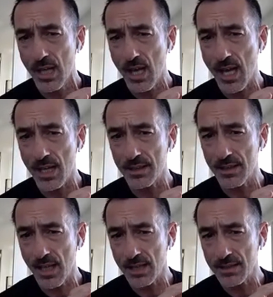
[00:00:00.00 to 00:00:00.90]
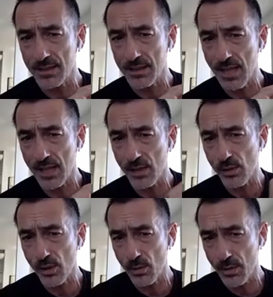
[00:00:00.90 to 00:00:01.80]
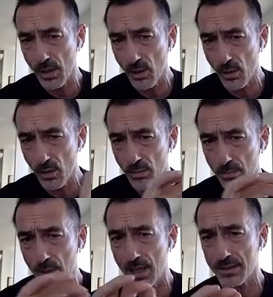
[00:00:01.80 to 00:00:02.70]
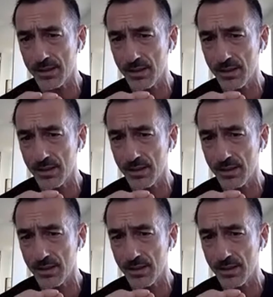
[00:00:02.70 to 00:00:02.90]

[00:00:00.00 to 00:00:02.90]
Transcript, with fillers: And, and as you saw, the whole part